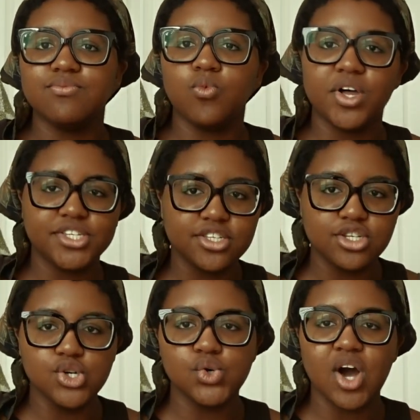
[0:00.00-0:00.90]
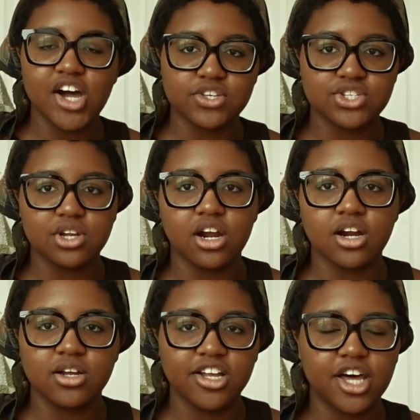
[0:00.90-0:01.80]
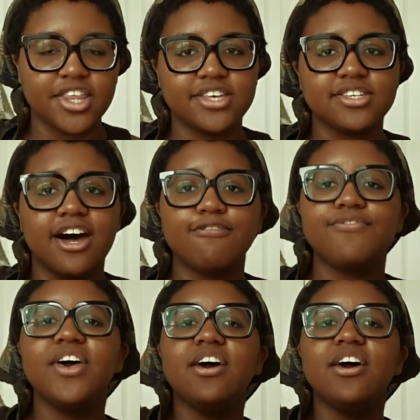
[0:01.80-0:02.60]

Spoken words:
what to do, how to start, and all that stuff.